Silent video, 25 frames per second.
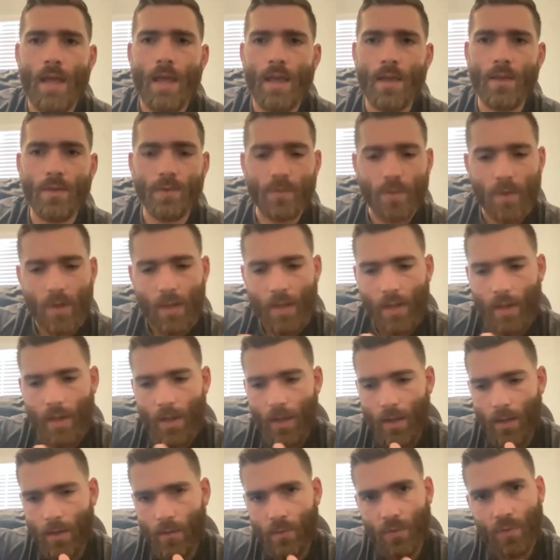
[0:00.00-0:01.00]
is
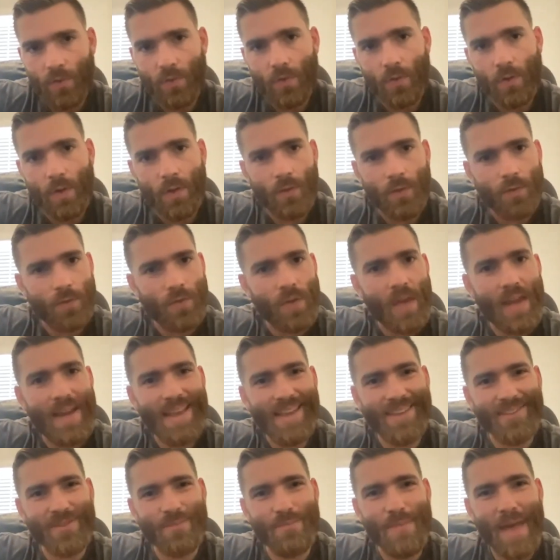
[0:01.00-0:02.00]

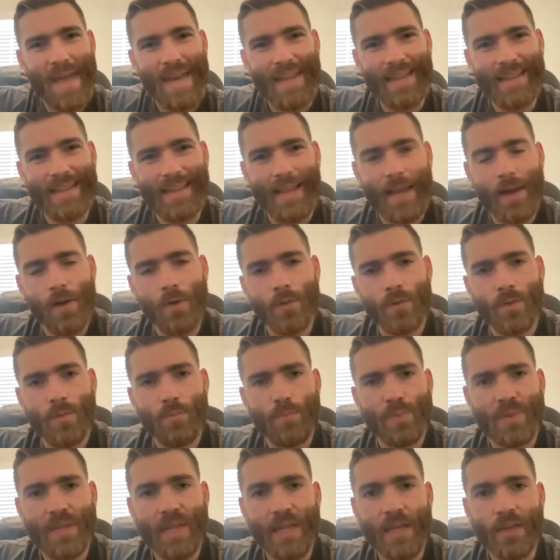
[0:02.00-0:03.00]
setting as many layers
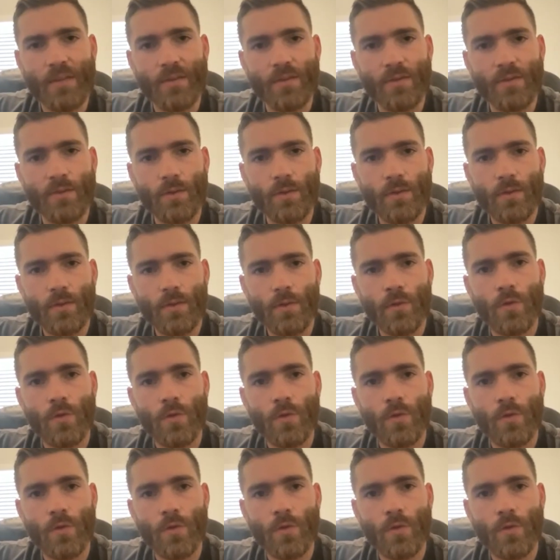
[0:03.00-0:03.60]
in place